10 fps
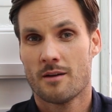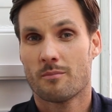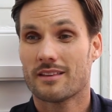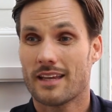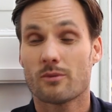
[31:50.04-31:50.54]

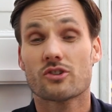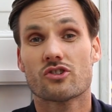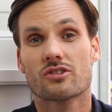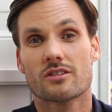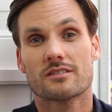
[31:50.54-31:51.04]
But that was
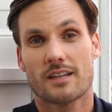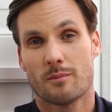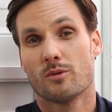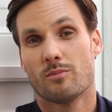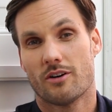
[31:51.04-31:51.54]
just the
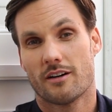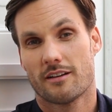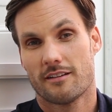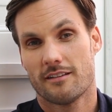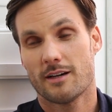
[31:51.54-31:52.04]
sample part.
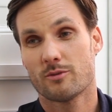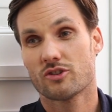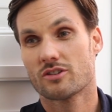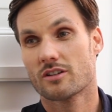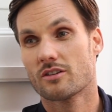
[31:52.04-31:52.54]
That
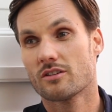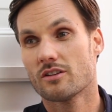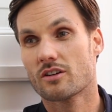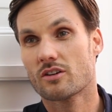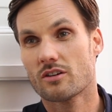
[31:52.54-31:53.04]
was
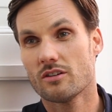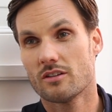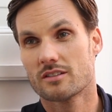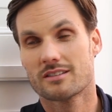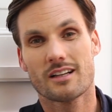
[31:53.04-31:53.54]

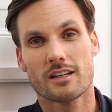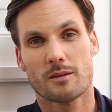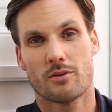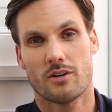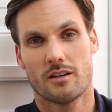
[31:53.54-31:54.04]
the
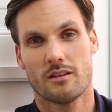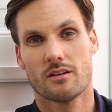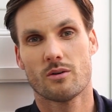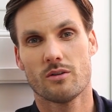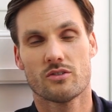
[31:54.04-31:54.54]
selling part, the
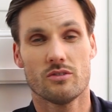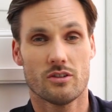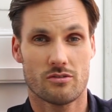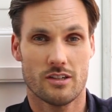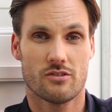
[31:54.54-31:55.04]
going to
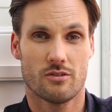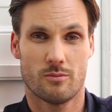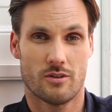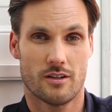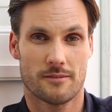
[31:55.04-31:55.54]
the trade show
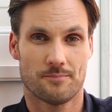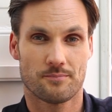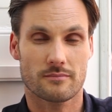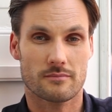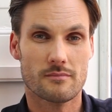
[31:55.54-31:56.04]
part.
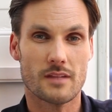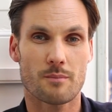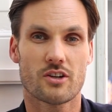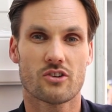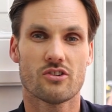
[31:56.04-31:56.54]

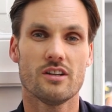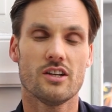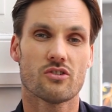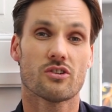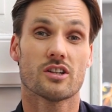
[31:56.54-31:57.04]
Because you
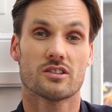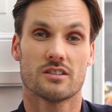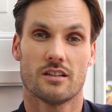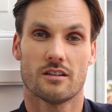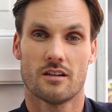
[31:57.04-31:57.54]
need to
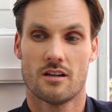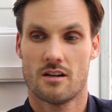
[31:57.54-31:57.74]
consider